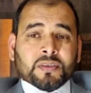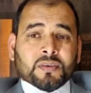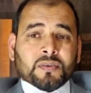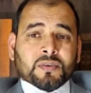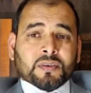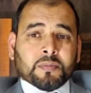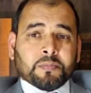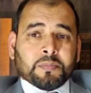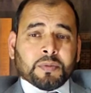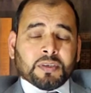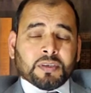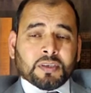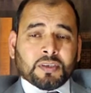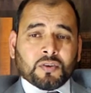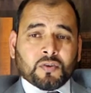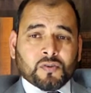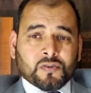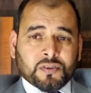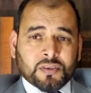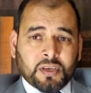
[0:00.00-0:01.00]
you submitted
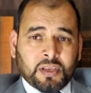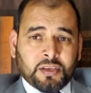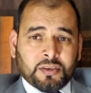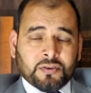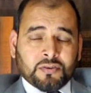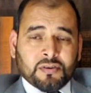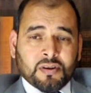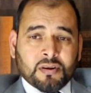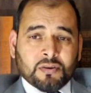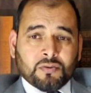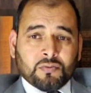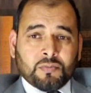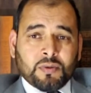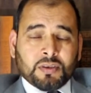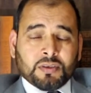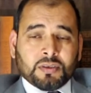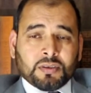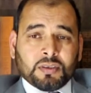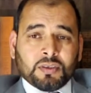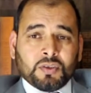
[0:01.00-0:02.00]
your skeleton
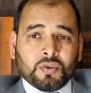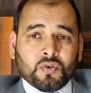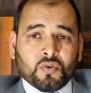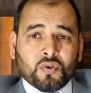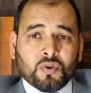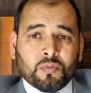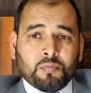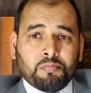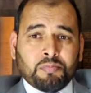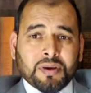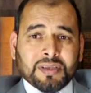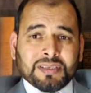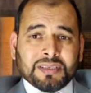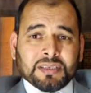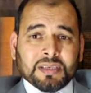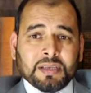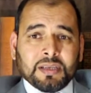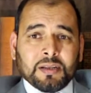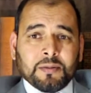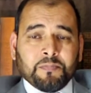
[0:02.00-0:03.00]
argument, your
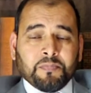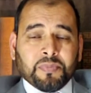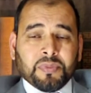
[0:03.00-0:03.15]
bundle,